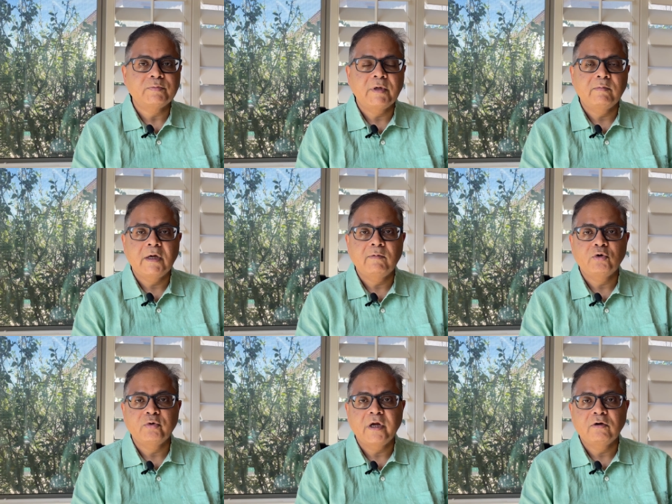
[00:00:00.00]
may be able
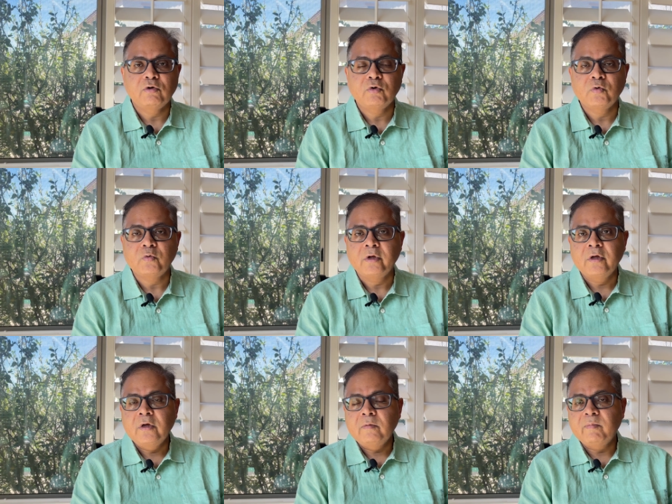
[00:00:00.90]
to get to you.
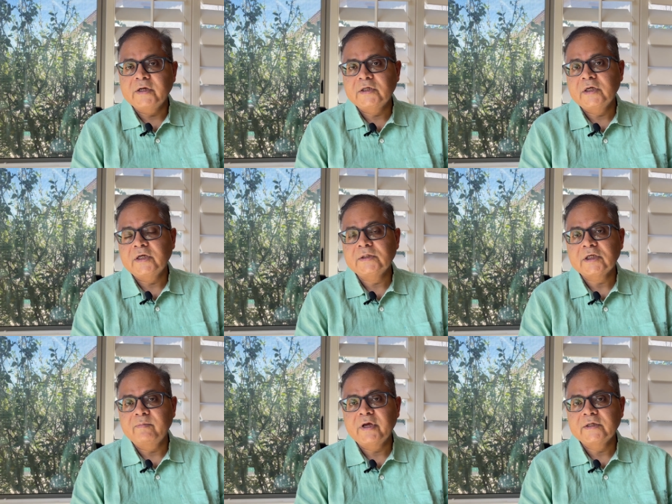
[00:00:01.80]
But in
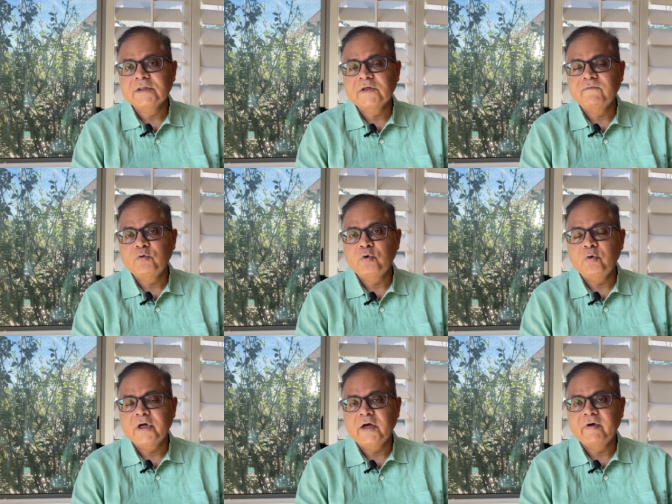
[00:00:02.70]
some cases, if you
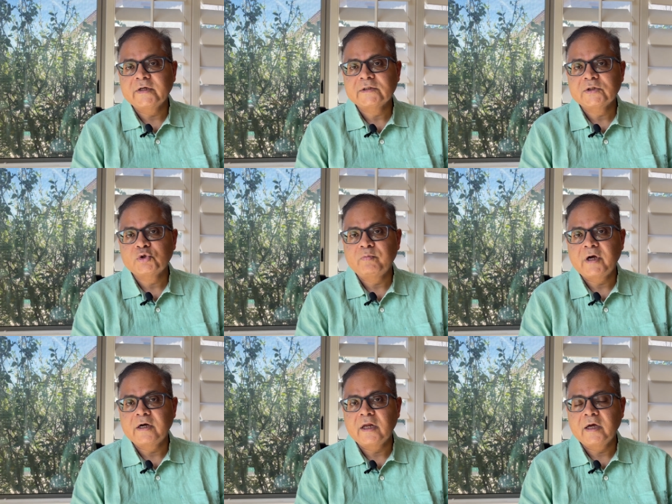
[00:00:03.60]
don't have access to
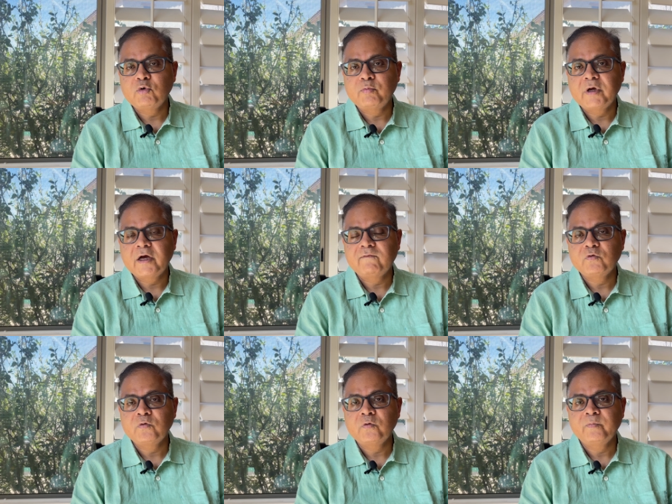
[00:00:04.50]
MATLAB, you may have
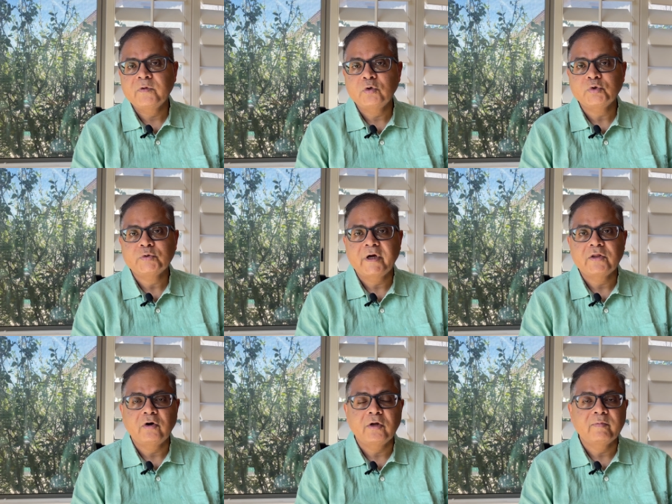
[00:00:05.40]
to use
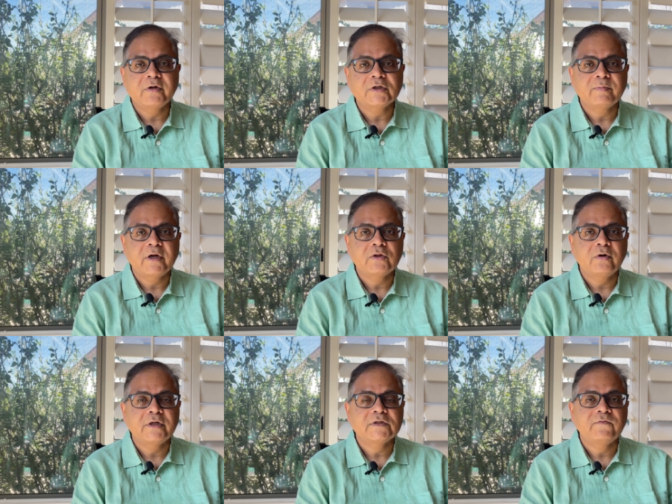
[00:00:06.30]
Python because
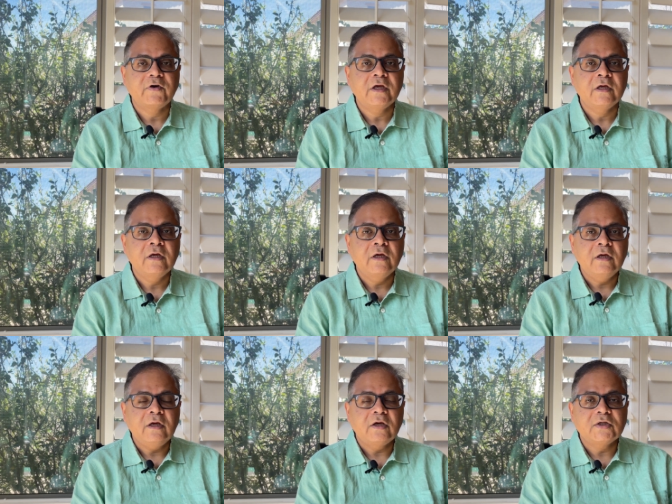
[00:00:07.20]
Python is free.
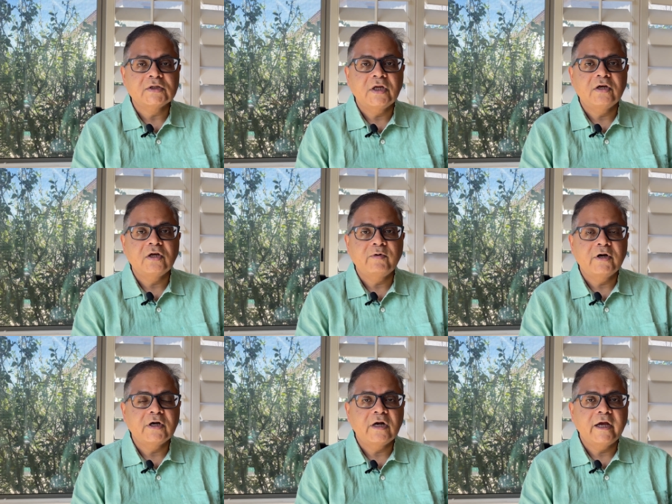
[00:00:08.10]
It is an
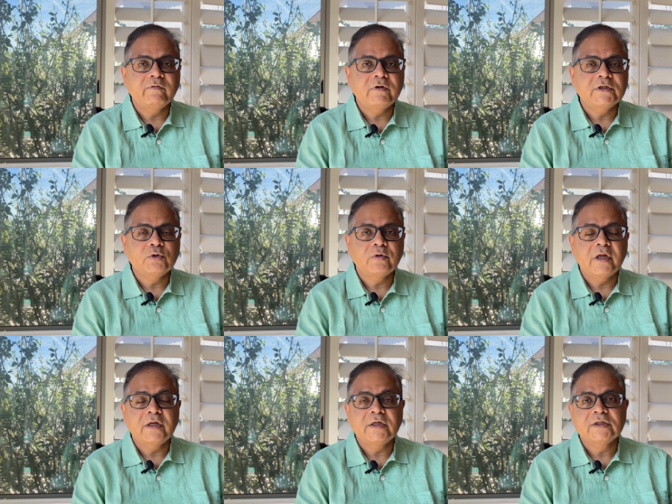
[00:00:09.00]
interpreted language. You
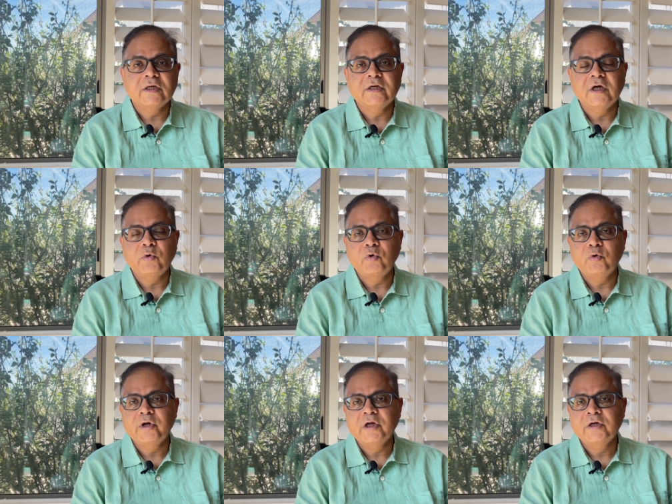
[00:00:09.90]
can easily
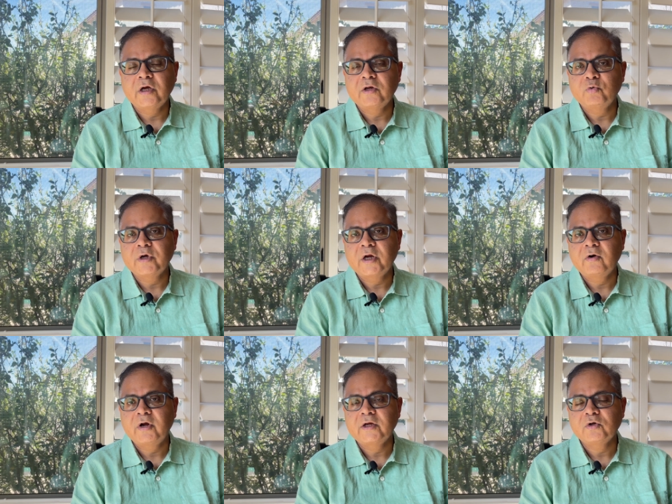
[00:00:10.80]
download it and you can
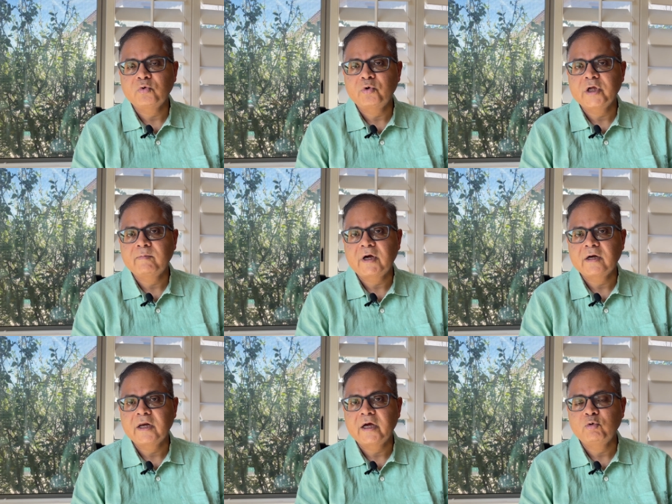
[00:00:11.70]
write code in
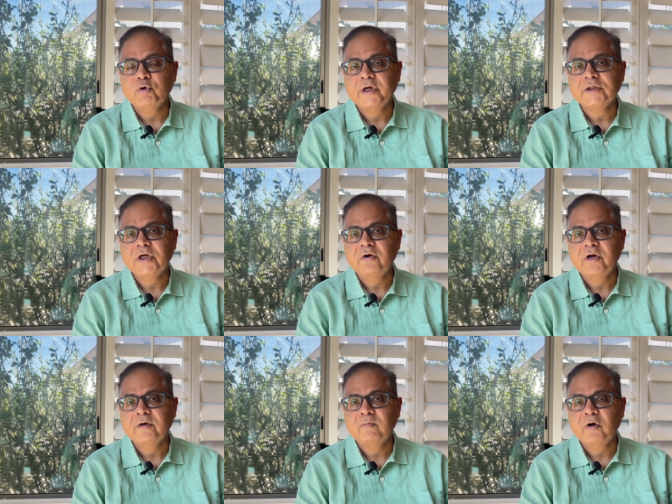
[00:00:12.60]
MATLAB. You can
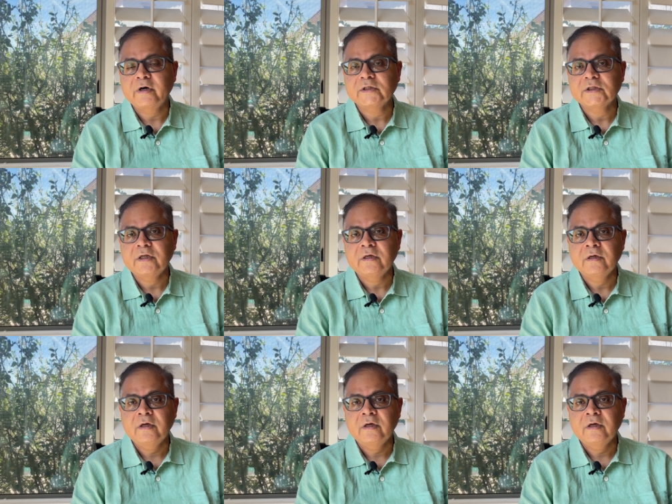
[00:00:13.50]
generate plots in